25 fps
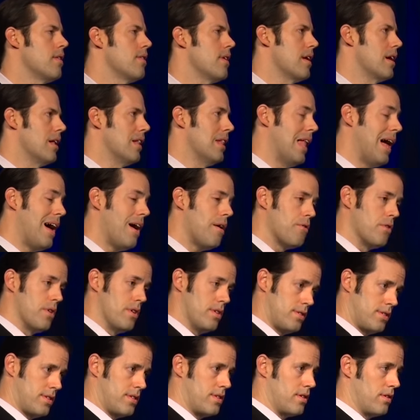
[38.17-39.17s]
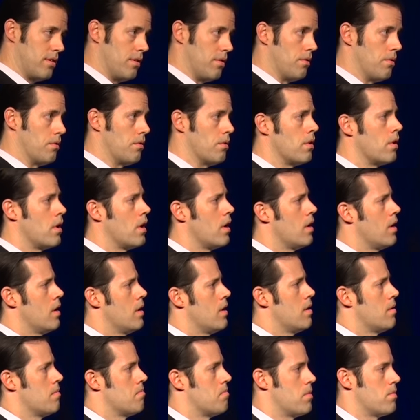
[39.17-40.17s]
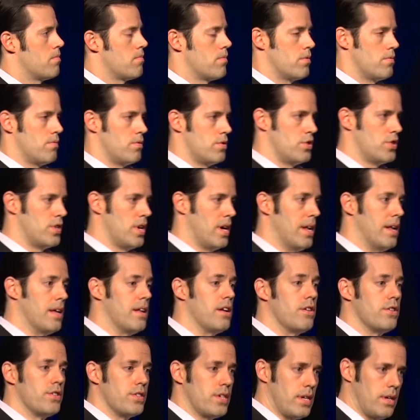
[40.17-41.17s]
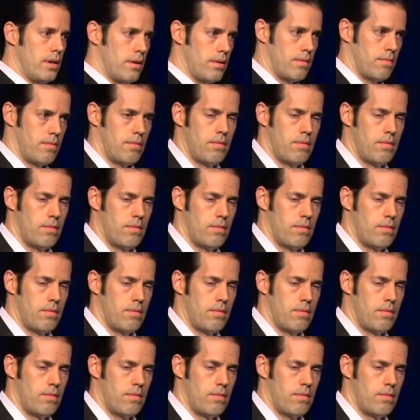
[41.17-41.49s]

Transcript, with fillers: that allow us to shed energy,